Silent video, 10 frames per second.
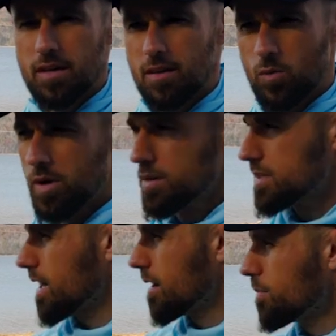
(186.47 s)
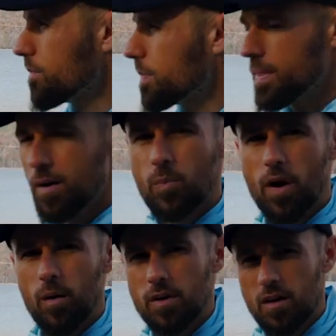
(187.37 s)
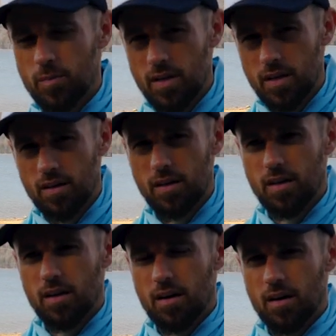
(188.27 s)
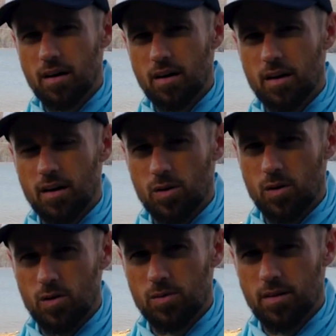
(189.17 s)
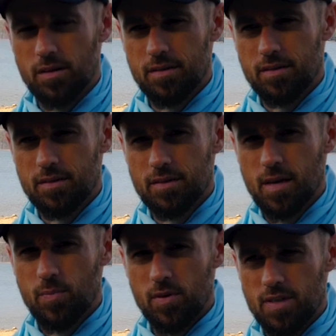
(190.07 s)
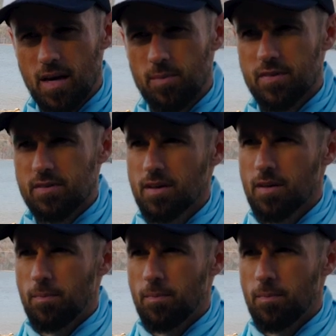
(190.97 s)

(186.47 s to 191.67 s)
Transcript: In the wintertime, they're probably gonna be uh, in a little deeper depths,